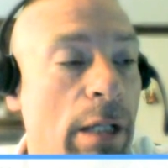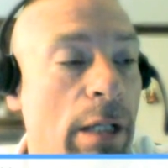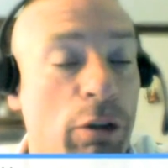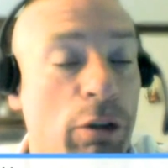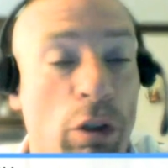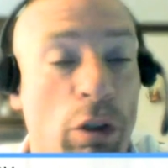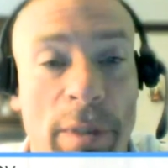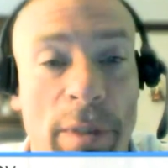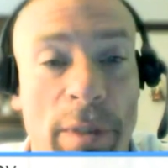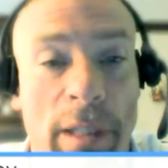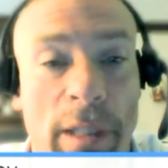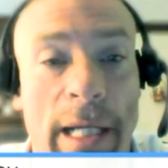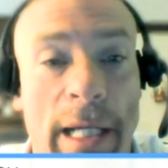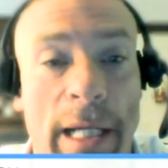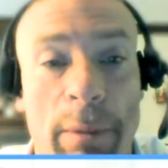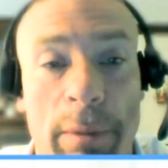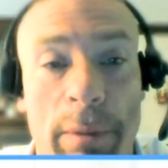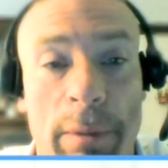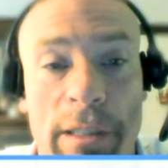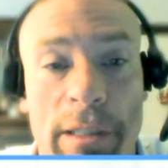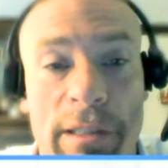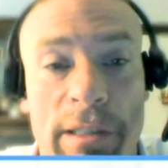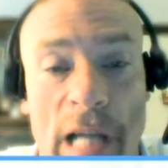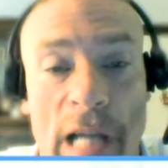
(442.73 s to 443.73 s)
group
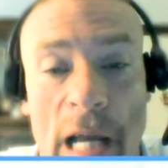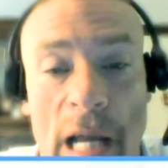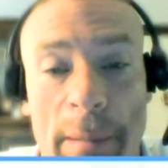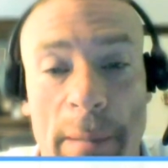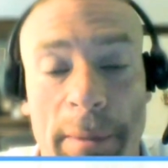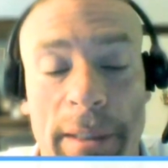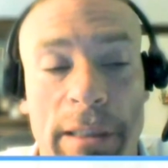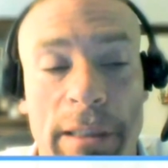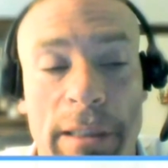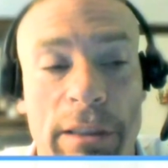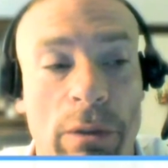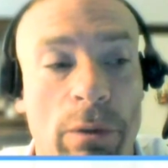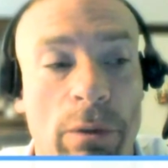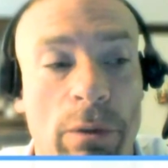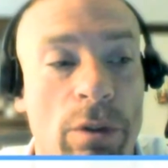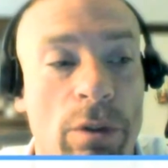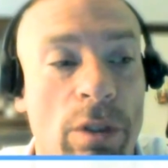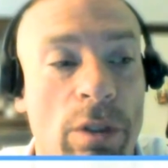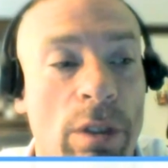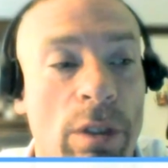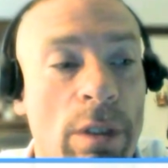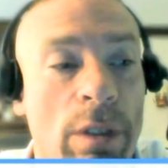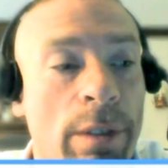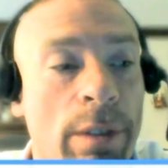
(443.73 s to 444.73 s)
delay, which is timing
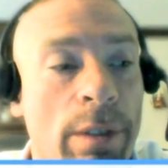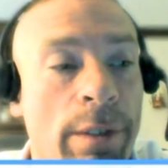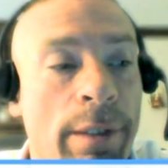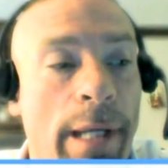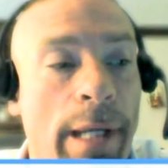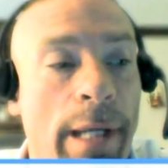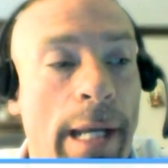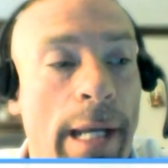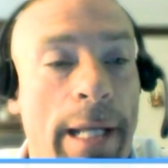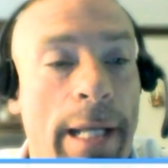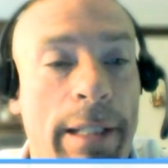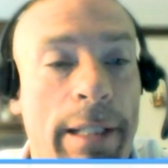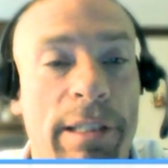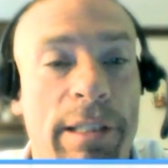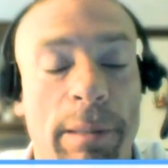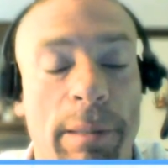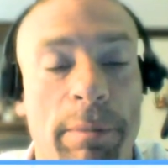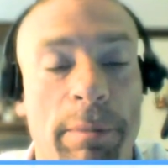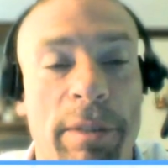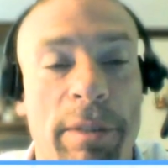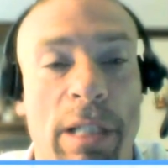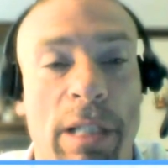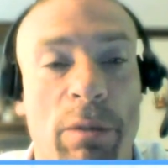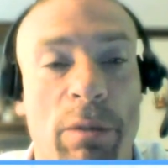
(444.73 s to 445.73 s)
issues, and the
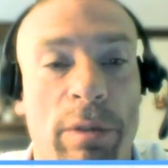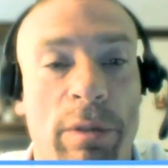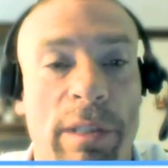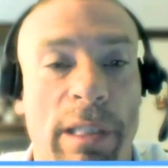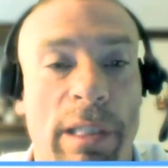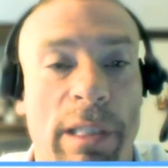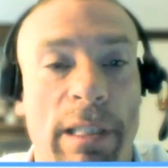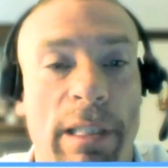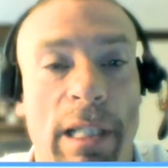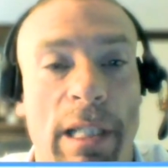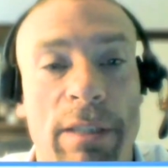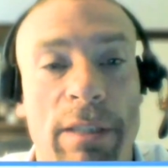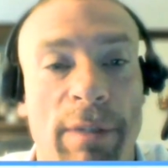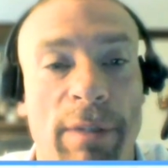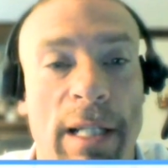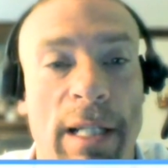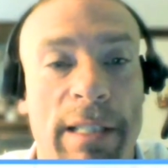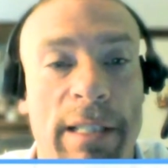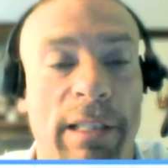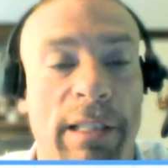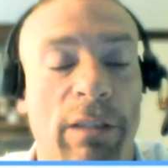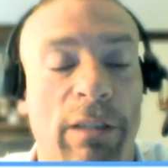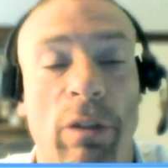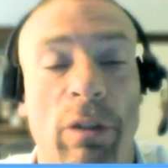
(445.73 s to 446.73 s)
CMTS will see a nice
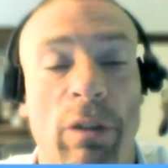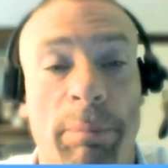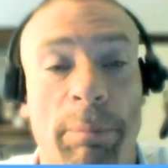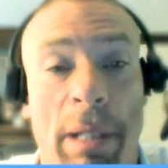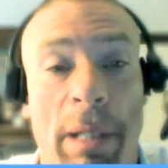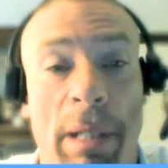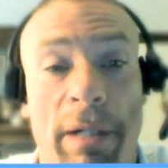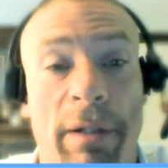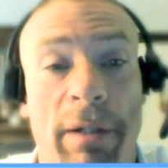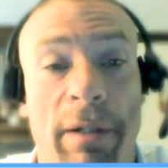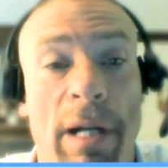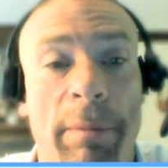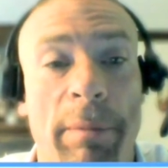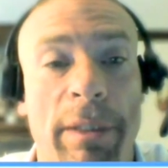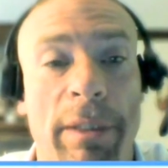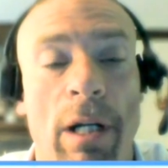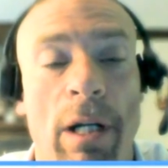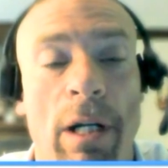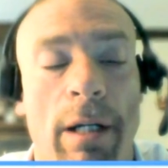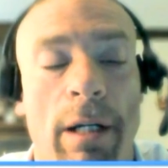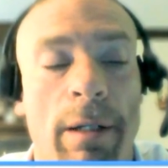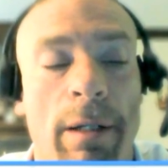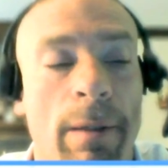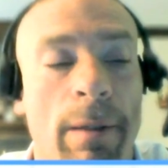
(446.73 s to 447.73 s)
flat signal and better
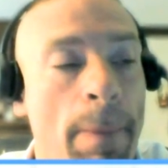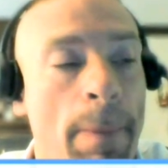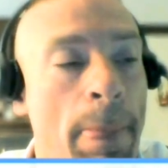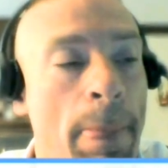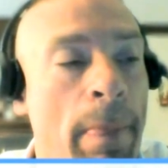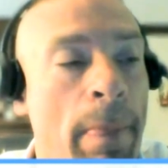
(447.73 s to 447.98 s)
MER.